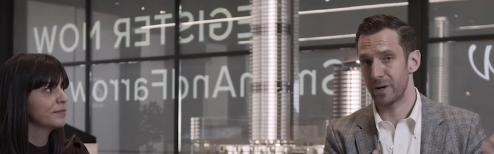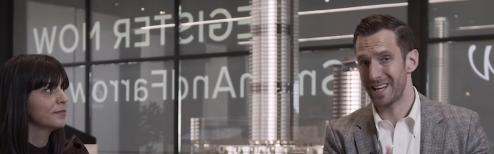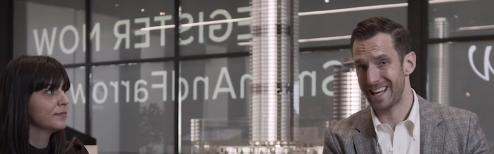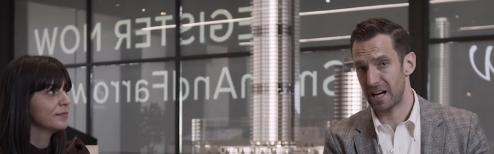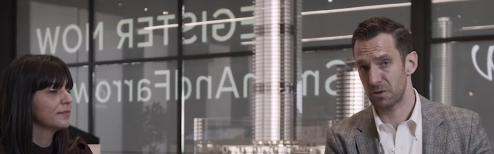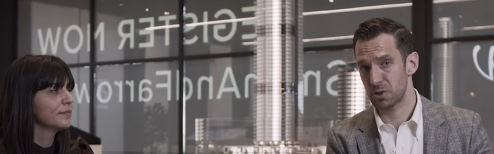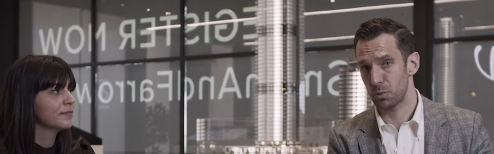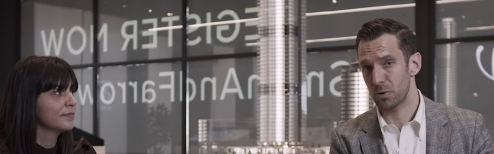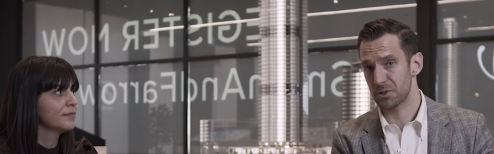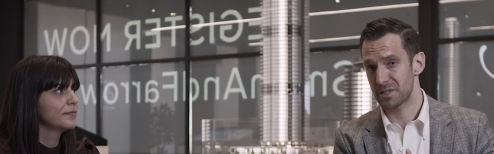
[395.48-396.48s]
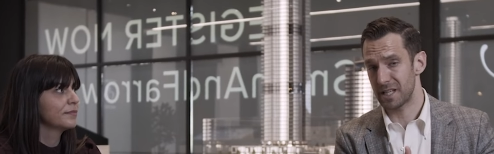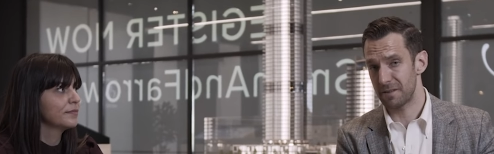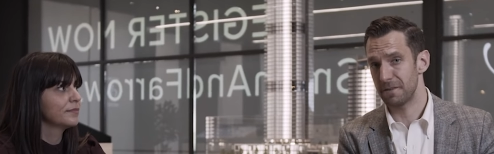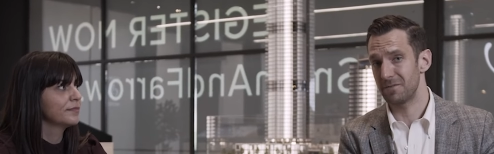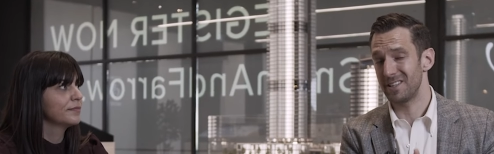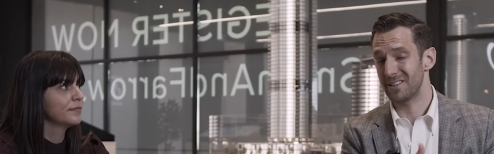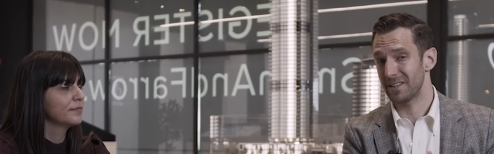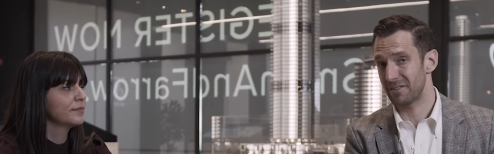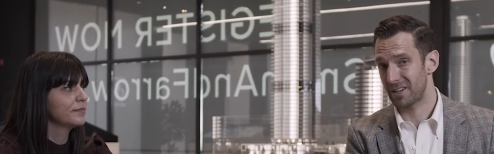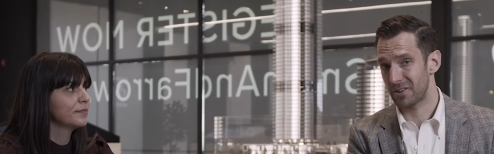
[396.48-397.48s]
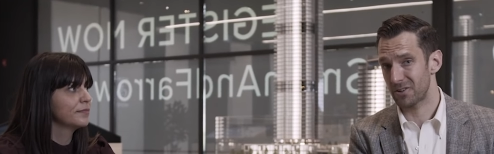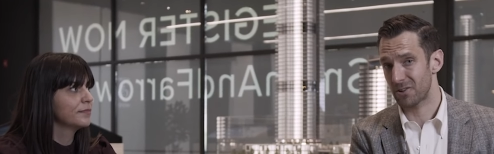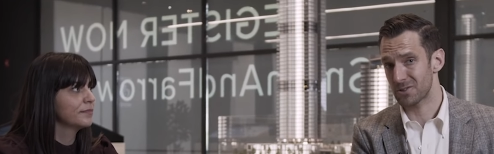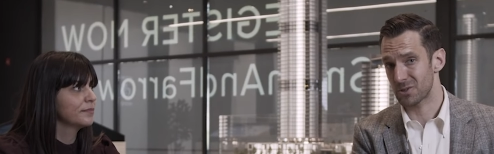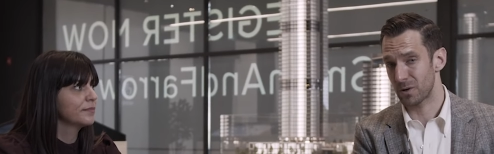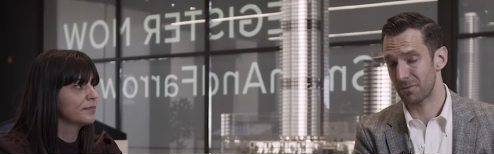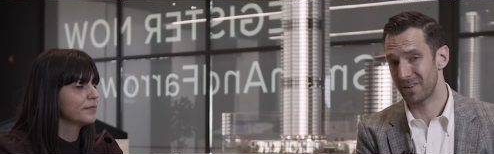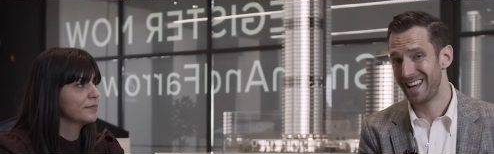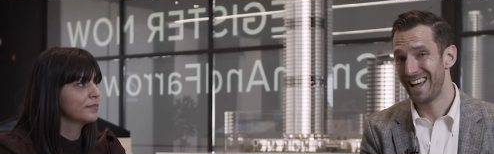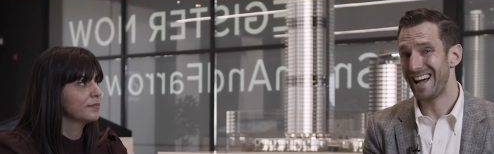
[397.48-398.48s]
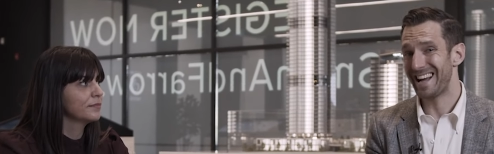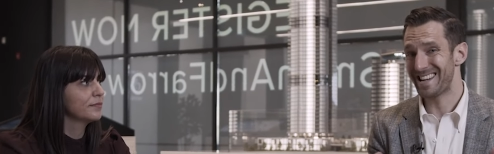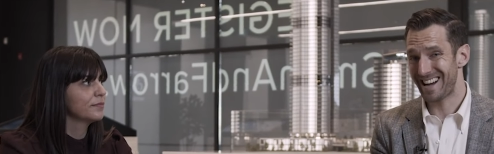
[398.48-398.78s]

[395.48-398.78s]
Speaker 1: right now towards $1,050 and $1,100 a square foot. At